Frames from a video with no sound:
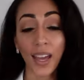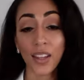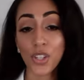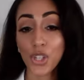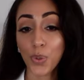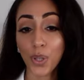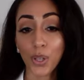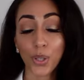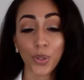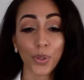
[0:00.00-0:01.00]
and the two
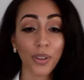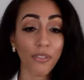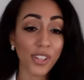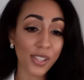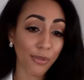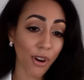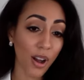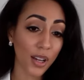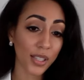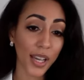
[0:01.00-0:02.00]
include visa
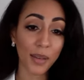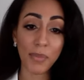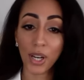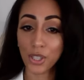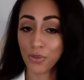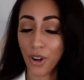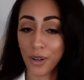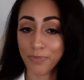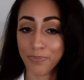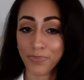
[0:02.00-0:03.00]
fraud and marriage
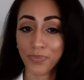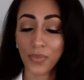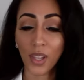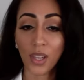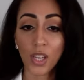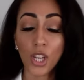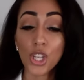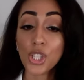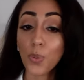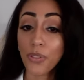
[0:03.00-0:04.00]
fraud.
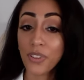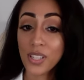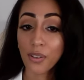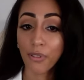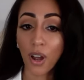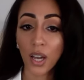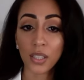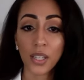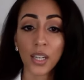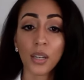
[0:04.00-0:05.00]
So with visa
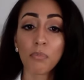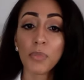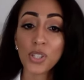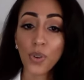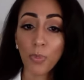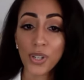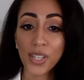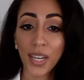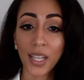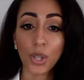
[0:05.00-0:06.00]
fraud,
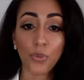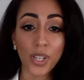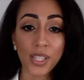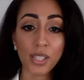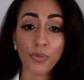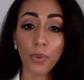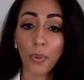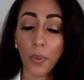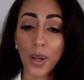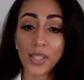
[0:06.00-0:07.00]
misrepresenting the reasons for
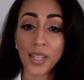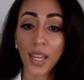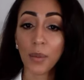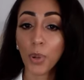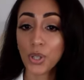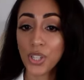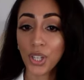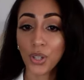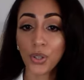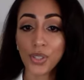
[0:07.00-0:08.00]
requesting a
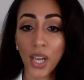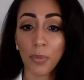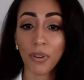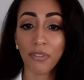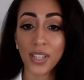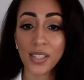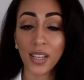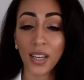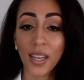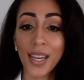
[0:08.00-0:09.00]
particular type of
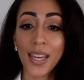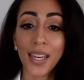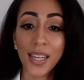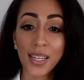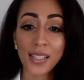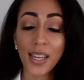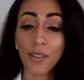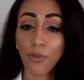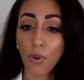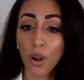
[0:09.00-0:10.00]
visa is a
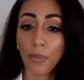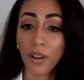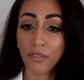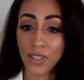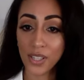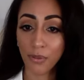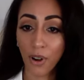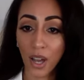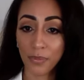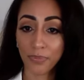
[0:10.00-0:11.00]
form of visa
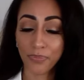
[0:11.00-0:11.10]
fraud.